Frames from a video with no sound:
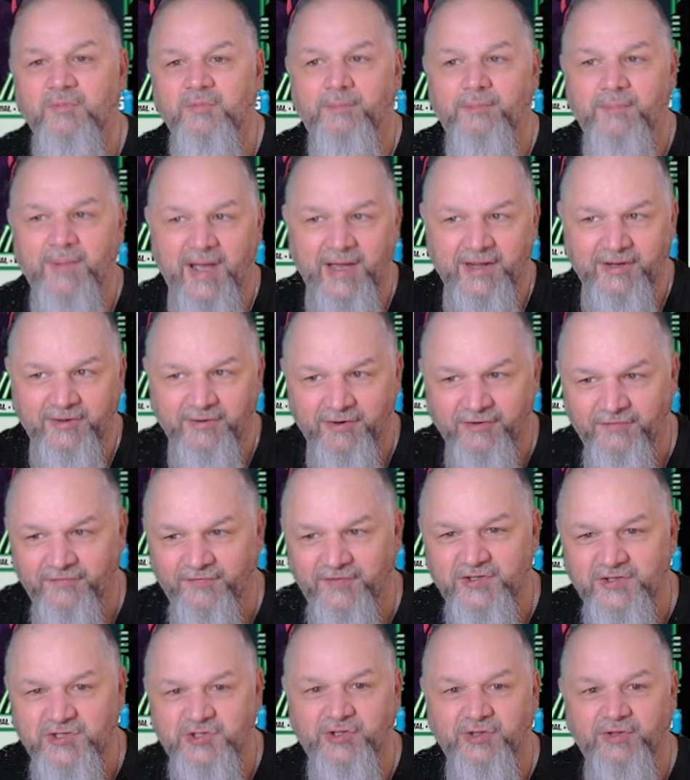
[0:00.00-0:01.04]
minor
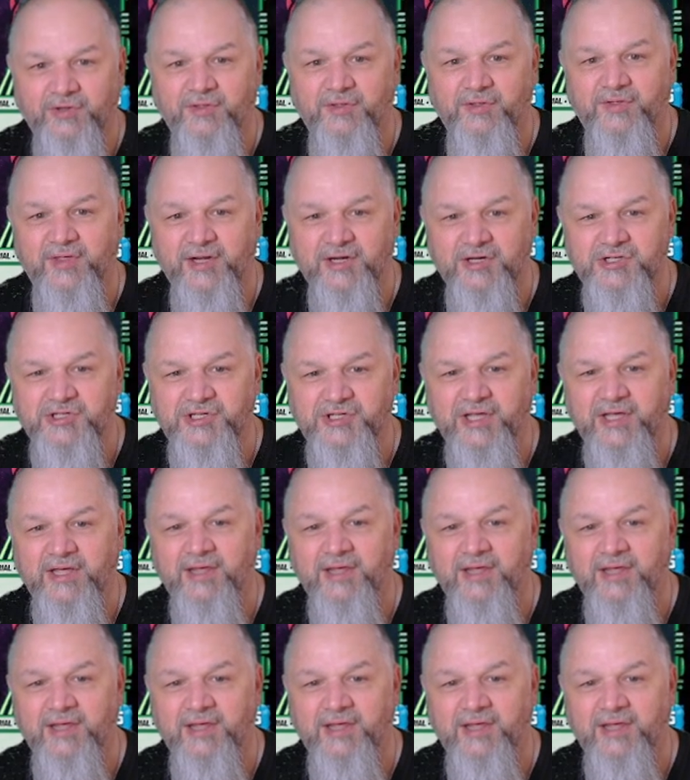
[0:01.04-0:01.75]
official synergy.